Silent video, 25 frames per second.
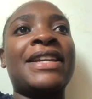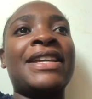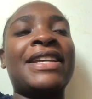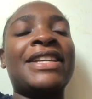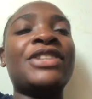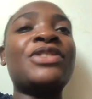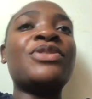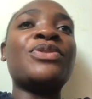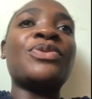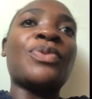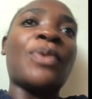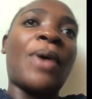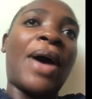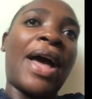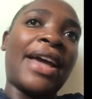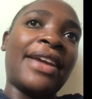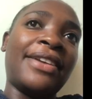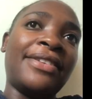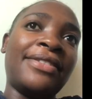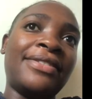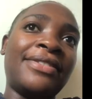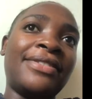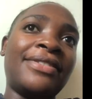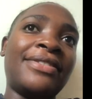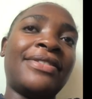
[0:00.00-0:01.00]
His
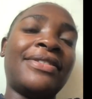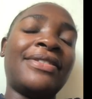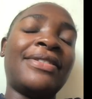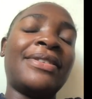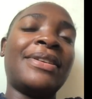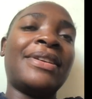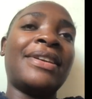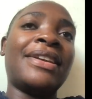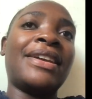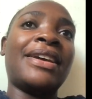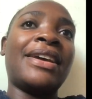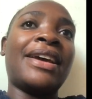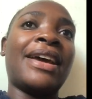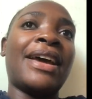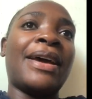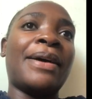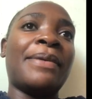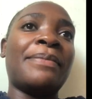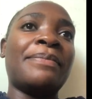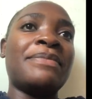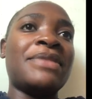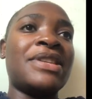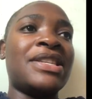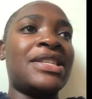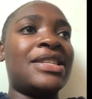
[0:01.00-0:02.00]
wife, uh,
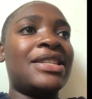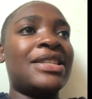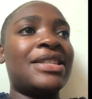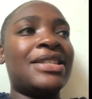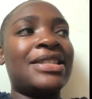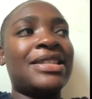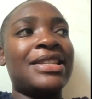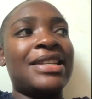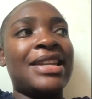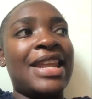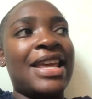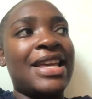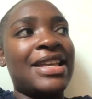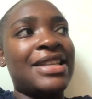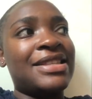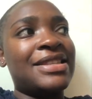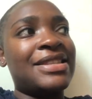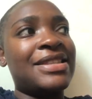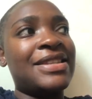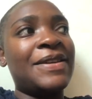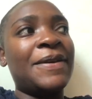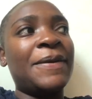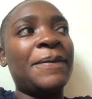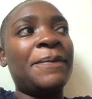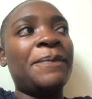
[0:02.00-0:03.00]
Missus
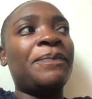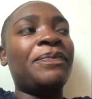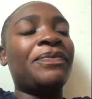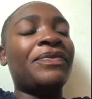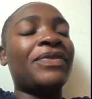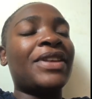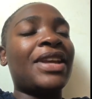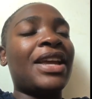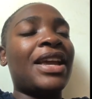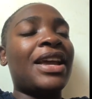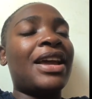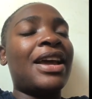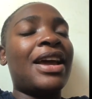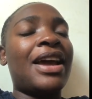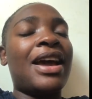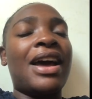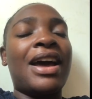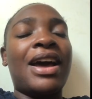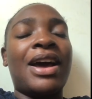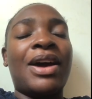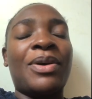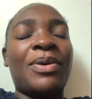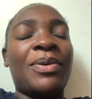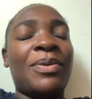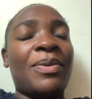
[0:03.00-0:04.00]
Nancy,
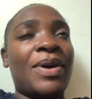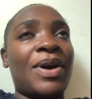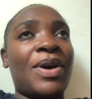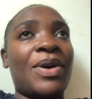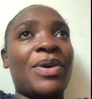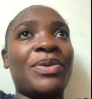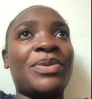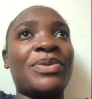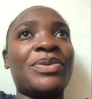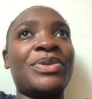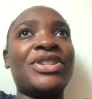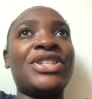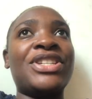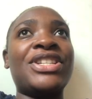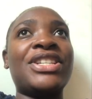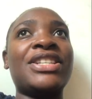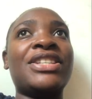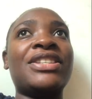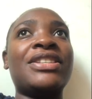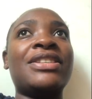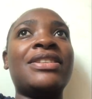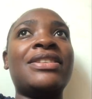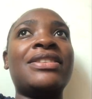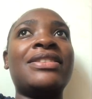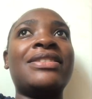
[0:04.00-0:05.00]
ah, wow,
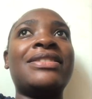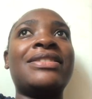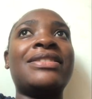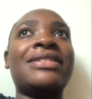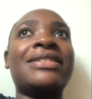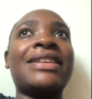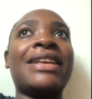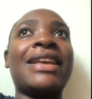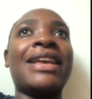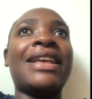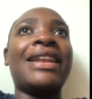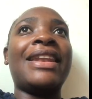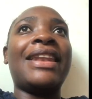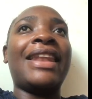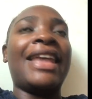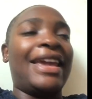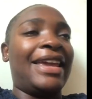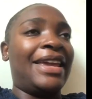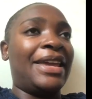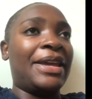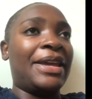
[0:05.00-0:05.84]
she's like